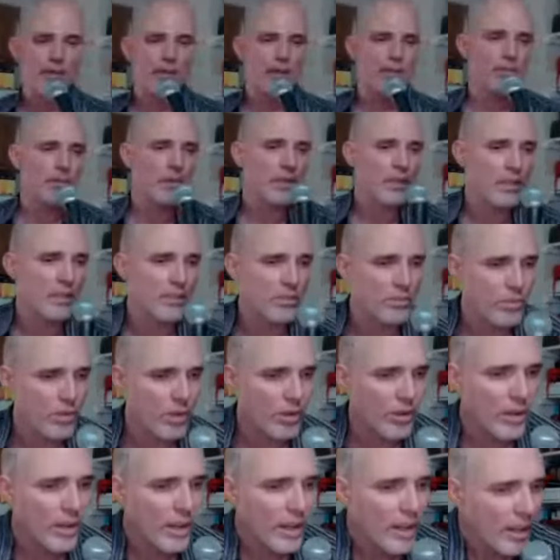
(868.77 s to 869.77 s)
give an
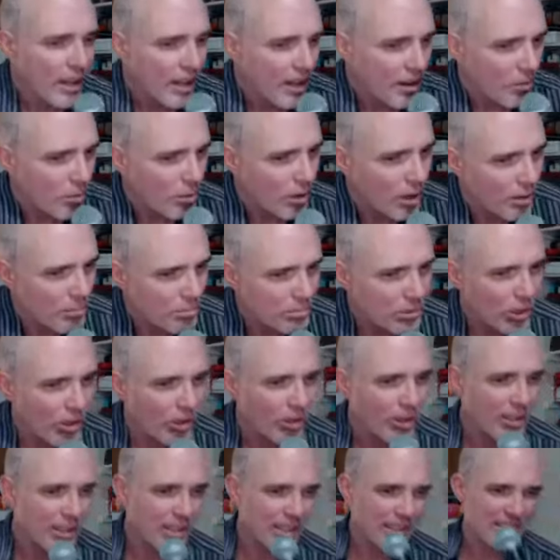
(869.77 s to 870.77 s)
intro while I'm
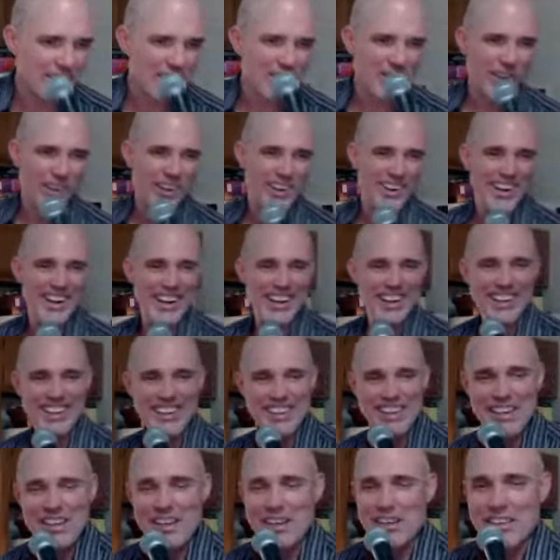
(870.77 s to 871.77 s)
talking. Sorry.
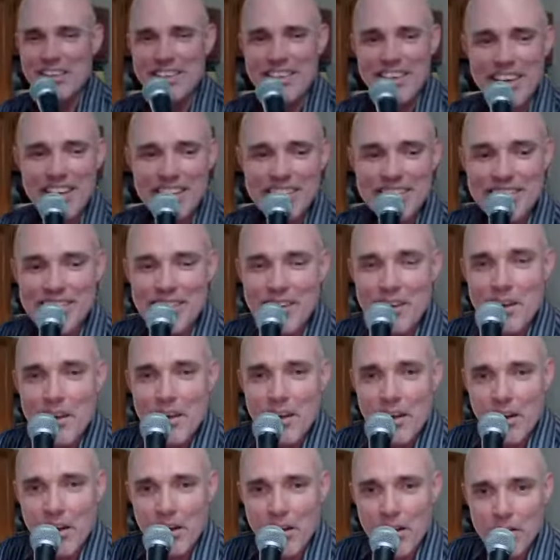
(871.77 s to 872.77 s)
Yes.
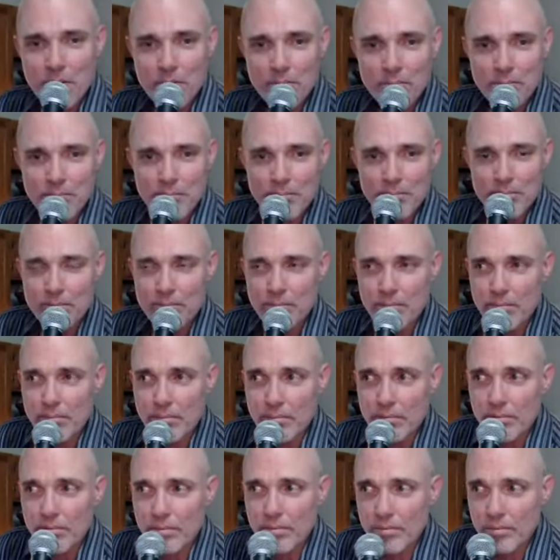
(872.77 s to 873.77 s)
Elian.
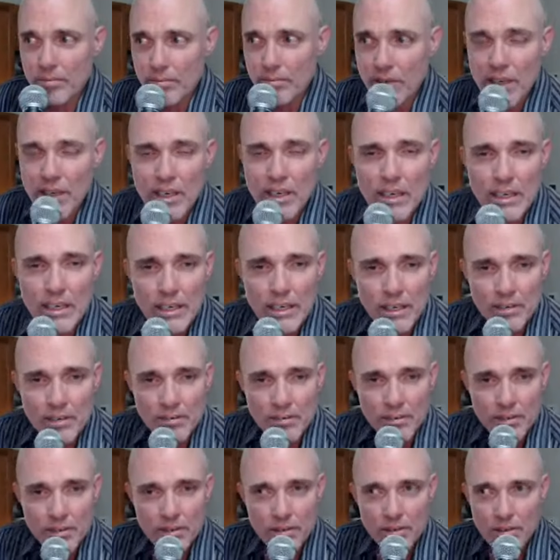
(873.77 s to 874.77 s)
Who's